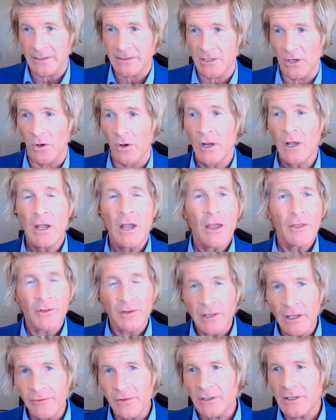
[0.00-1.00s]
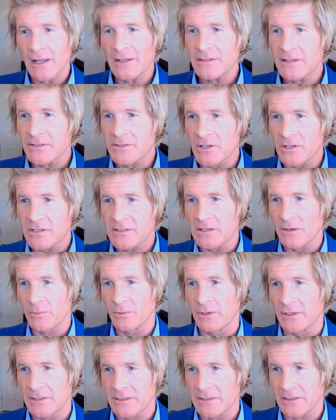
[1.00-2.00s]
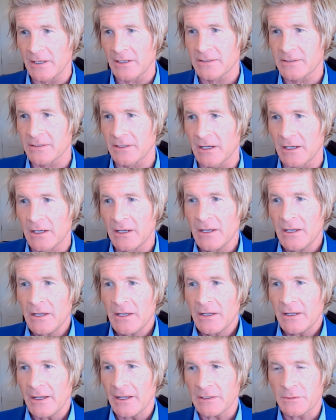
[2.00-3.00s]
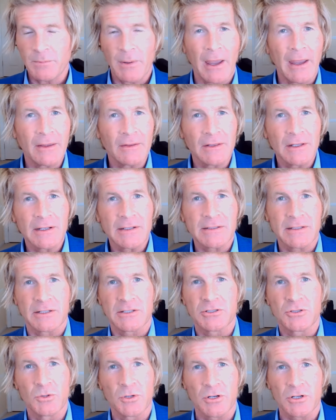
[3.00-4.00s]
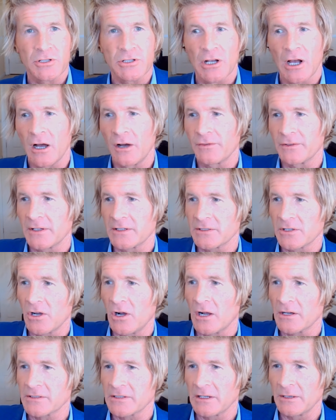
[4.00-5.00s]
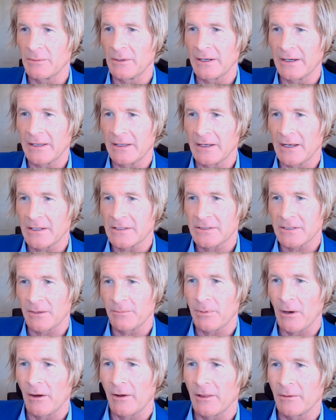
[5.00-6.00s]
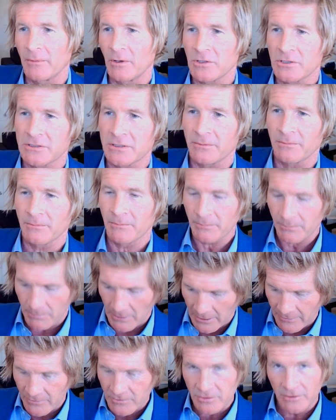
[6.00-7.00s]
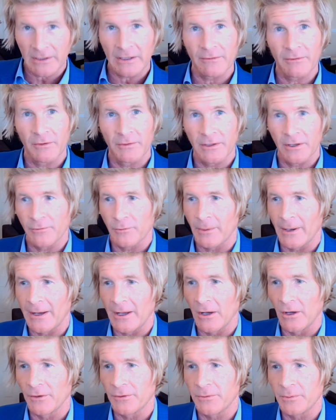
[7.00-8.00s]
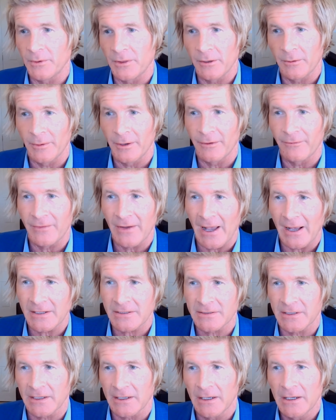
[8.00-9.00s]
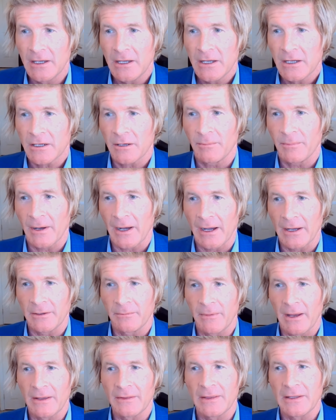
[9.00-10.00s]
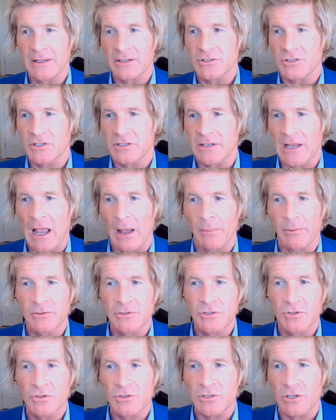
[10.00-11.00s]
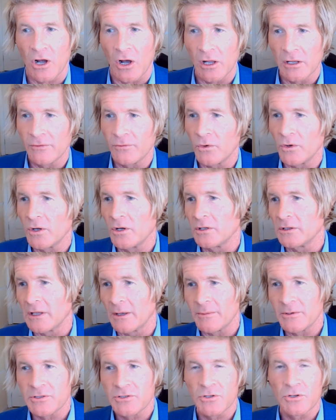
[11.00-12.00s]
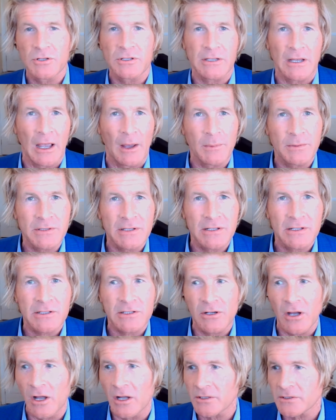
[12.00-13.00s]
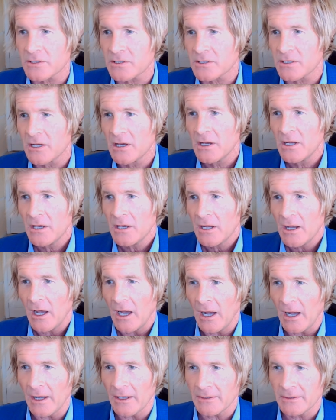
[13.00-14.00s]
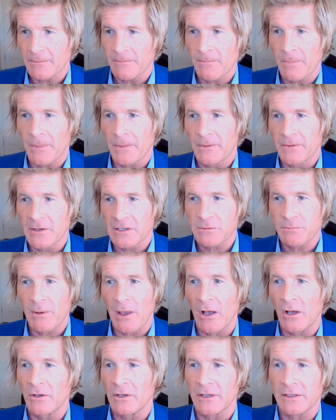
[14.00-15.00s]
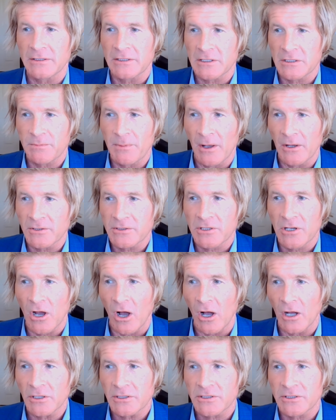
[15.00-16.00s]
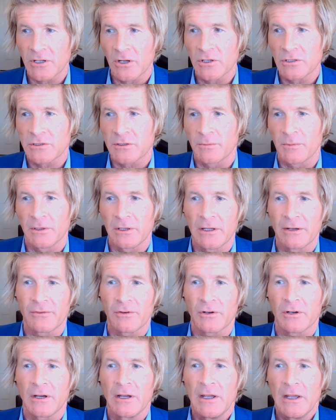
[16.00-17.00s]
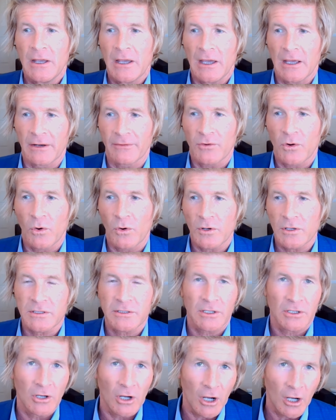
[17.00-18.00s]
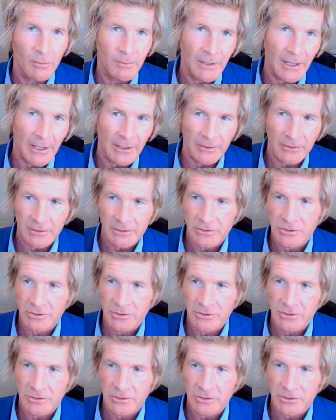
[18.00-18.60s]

So the liver cleanse is just simple. It's painless. It's do it yourself. It doesn't cost any money, and it's probably the most beneficial thing I've ever done for my health with intermittent fasting combined. Mainly, it's just apple juice, olive oil, lemon juice, Epsom salts. It dispels gallstones from the liver and, of course, the gallbladder.